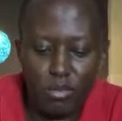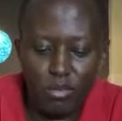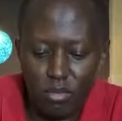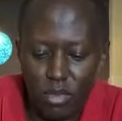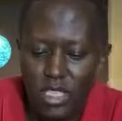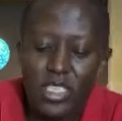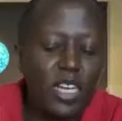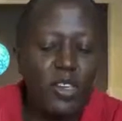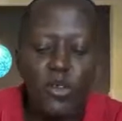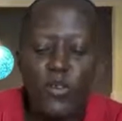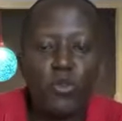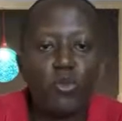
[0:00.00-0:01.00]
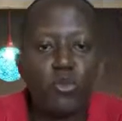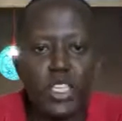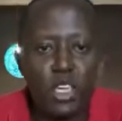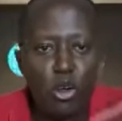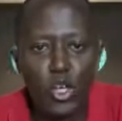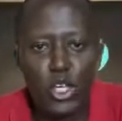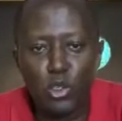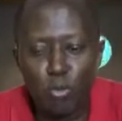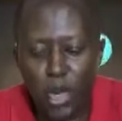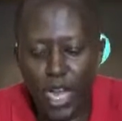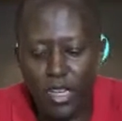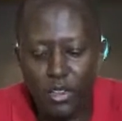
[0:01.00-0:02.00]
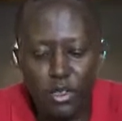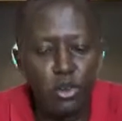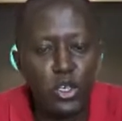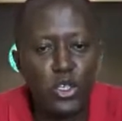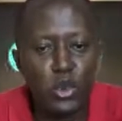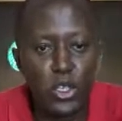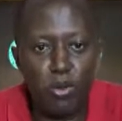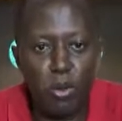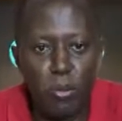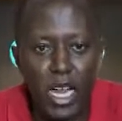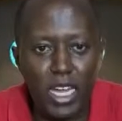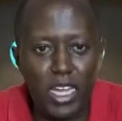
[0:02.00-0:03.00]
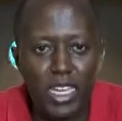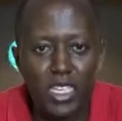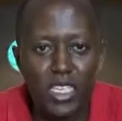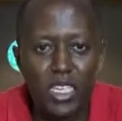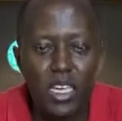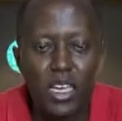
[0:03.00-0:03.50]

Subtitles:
let's tell you when you're going to buy. You're going to a supermarket.